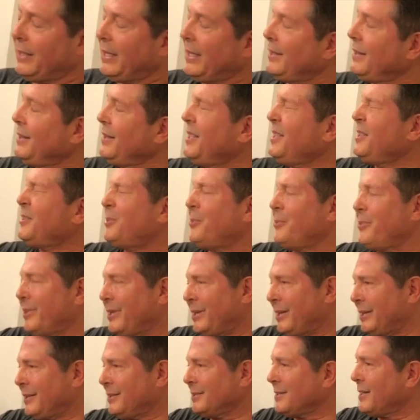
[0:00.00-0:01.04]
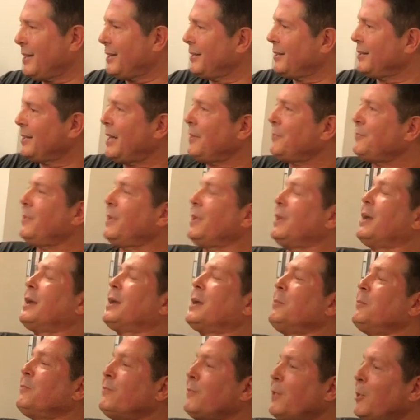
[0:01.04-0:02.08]
the little things, like I feel
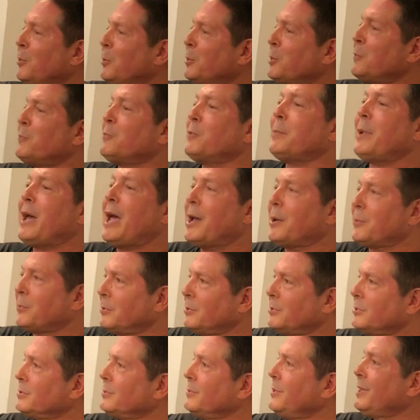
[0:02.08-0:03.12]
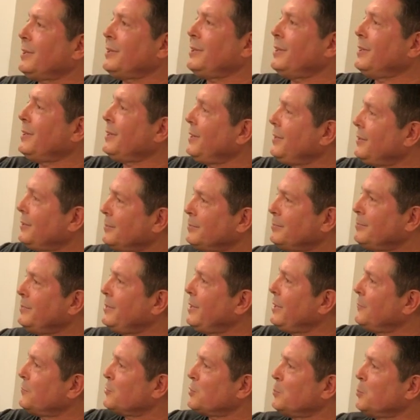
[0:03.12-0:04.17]
like I'm falling over backwards. Well, you need to
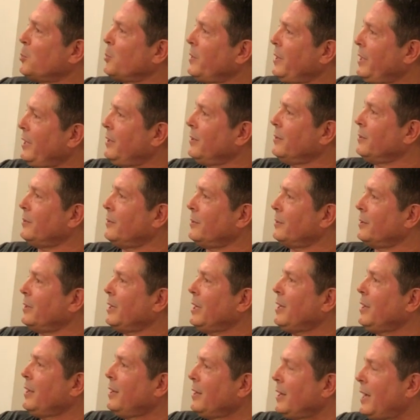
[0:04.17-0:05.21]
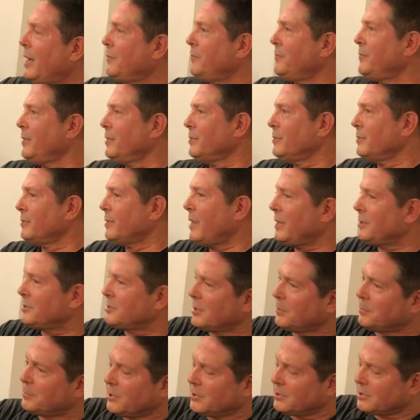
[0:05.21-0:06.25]
give some more heel, or I feel like
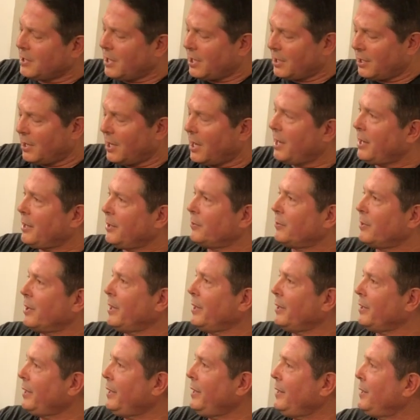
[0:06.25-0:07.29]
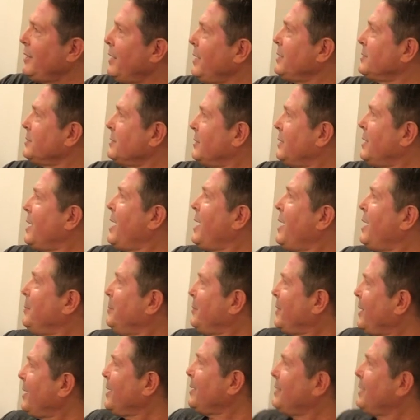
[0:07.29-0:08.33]
something's not aligned right. He takes the
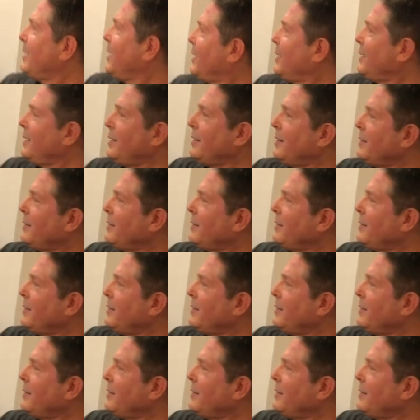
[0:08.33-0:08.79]
time to get down there.